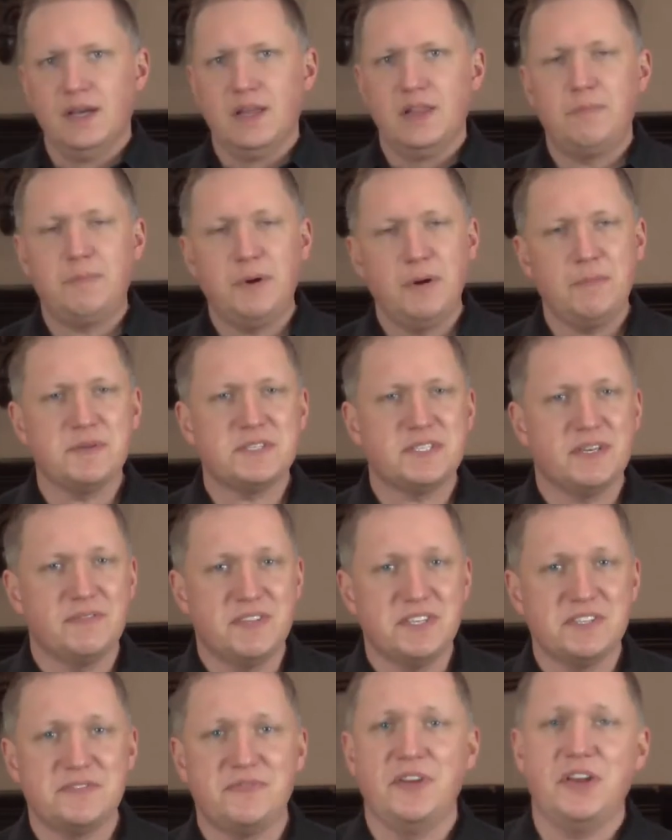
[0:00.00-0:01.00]
The purpose of
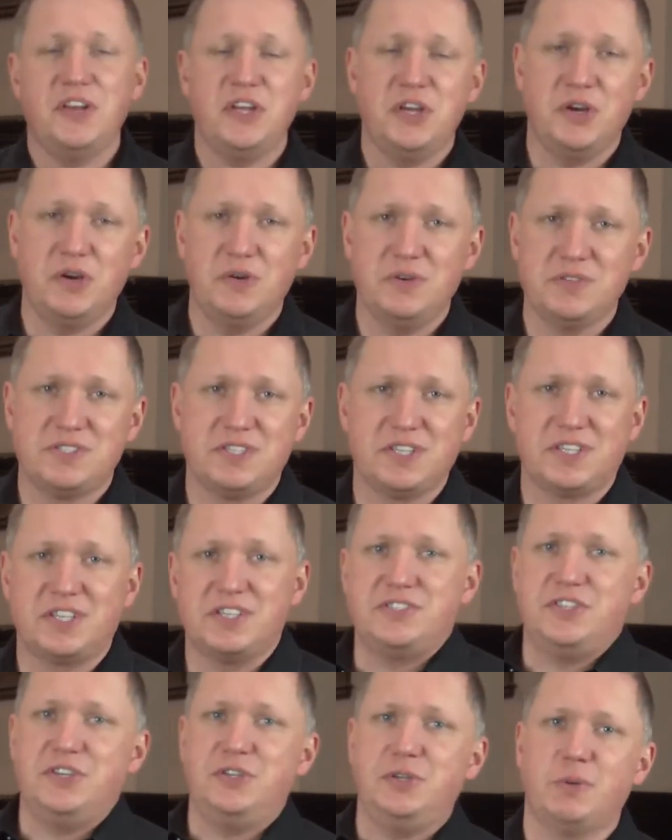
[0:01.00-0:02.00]
this video is to
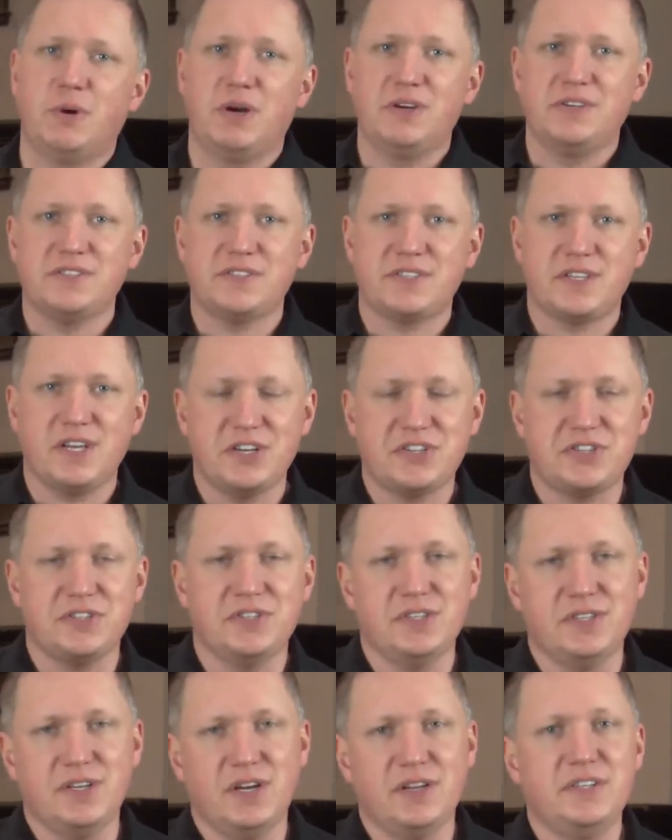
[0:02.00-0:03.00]
continue our
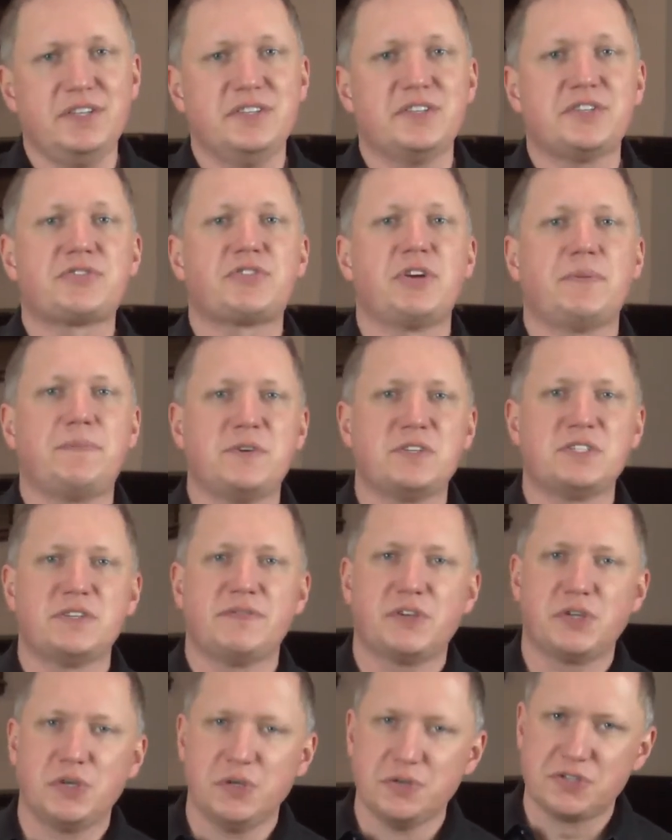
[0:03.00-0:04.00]
discussion on the descriptors of
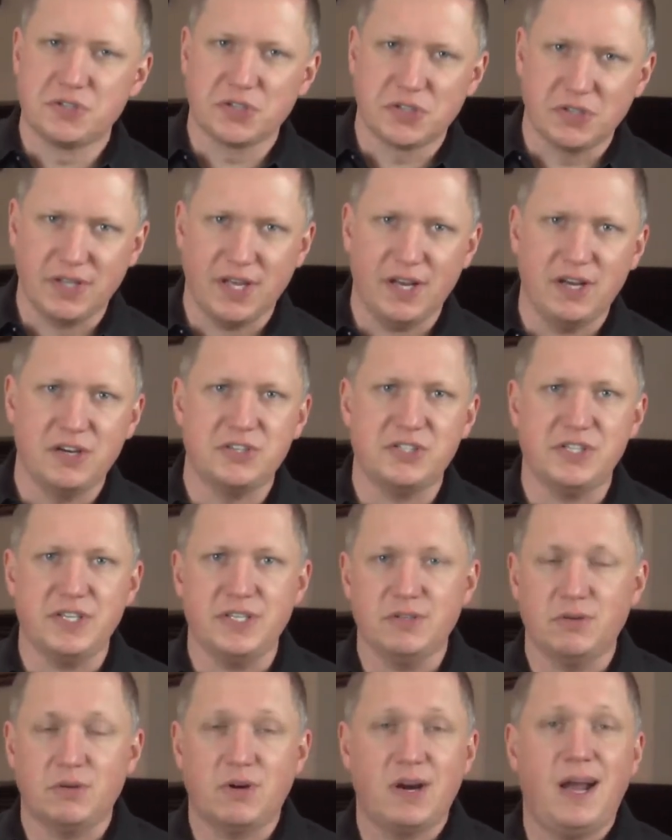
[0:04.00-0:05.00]
acoustical
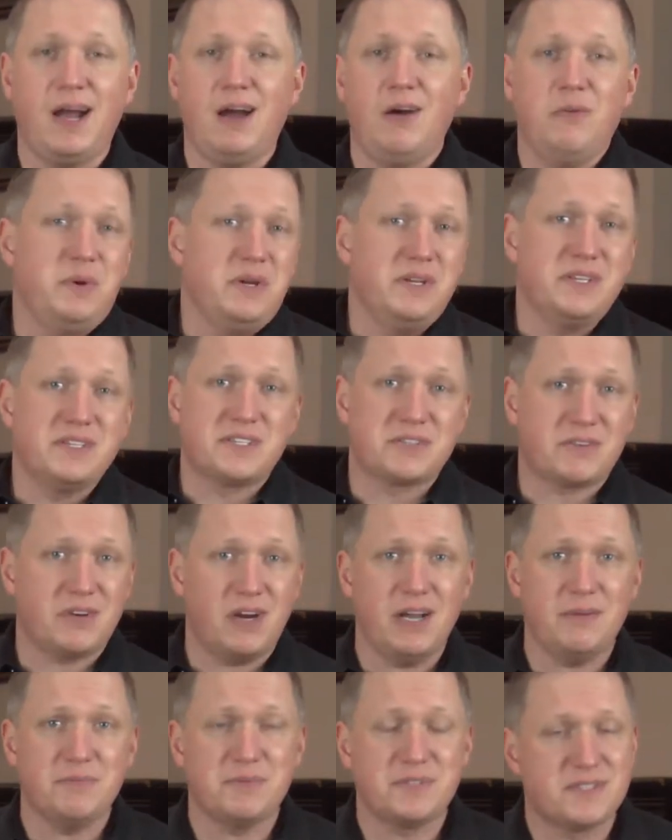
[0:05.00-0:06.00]
energy, or how we
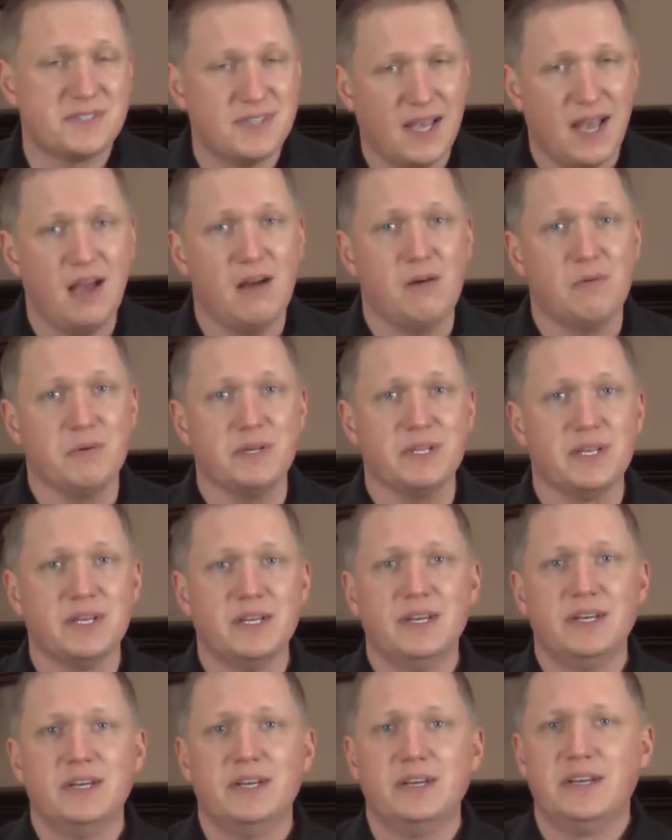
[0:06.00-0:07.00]
describe sound.
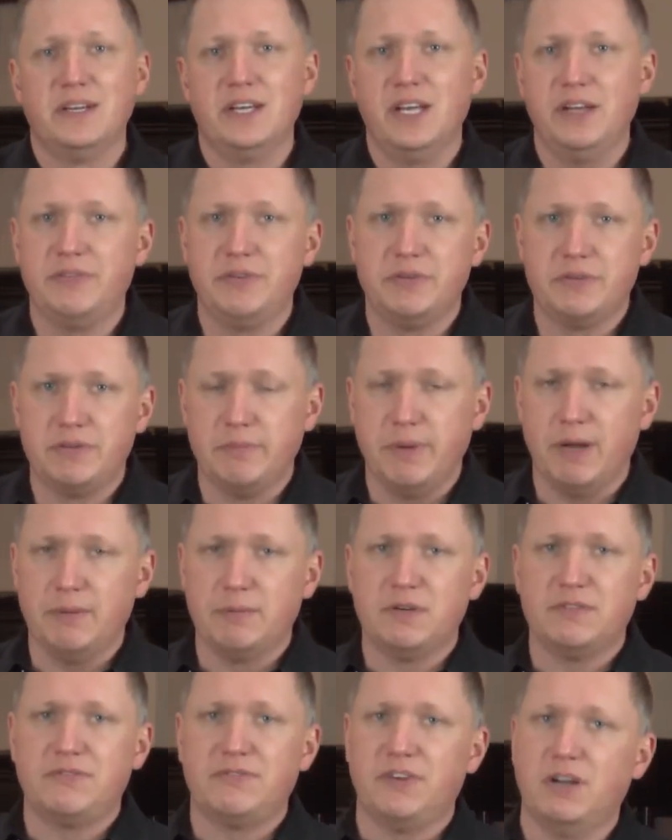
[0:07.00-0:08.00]
If you
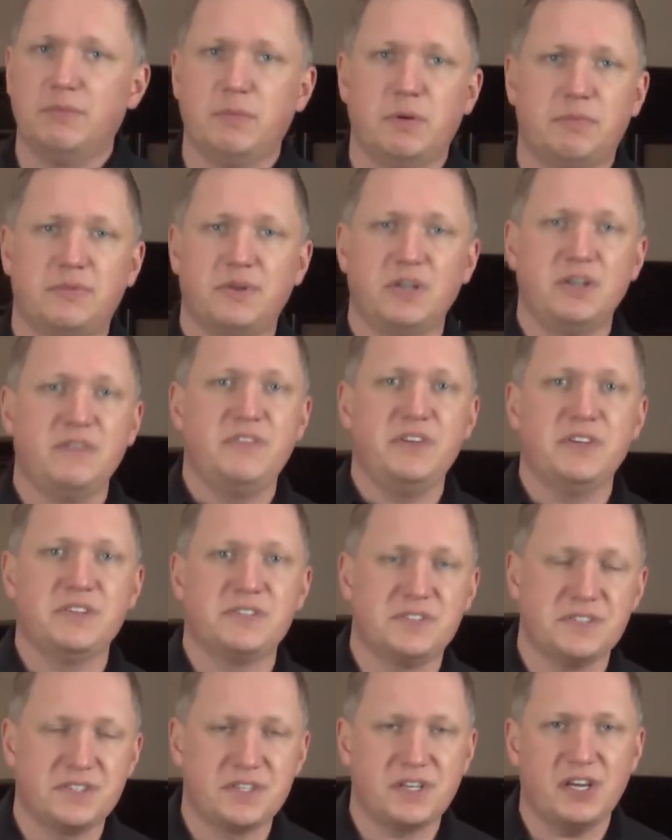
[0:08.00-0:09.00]
remember from a previous
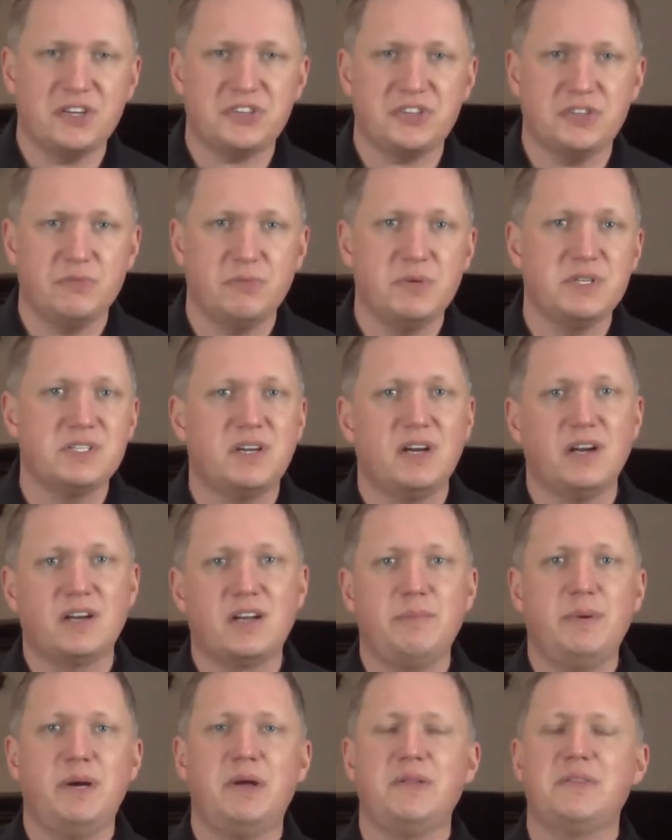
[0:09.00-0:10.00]
discussion, we talked
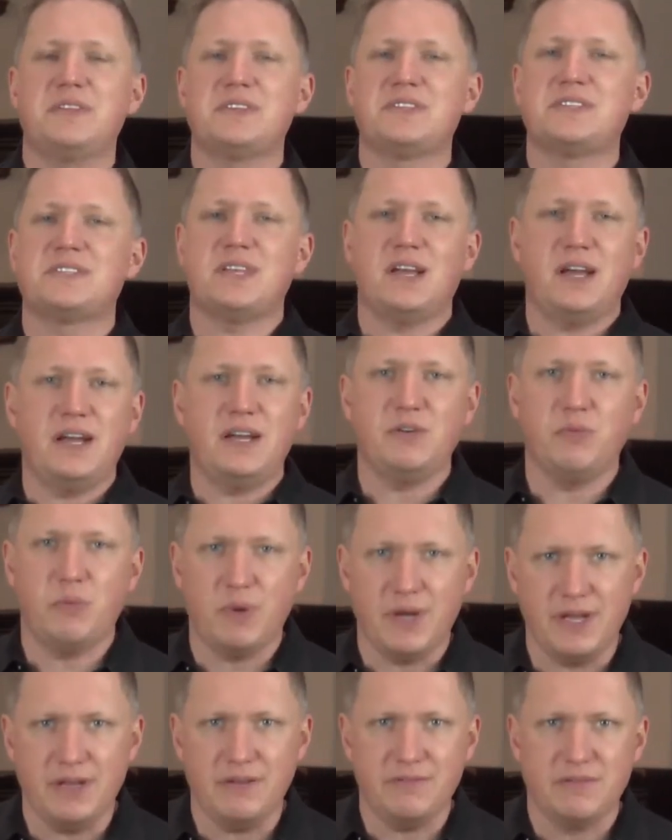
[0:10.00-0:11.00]
about the sine
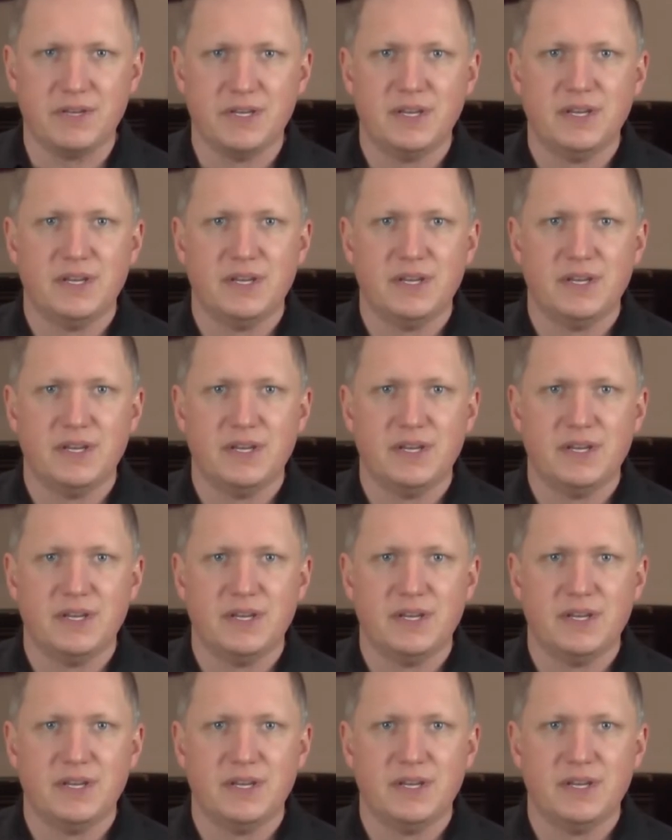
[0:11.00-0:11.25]
wave.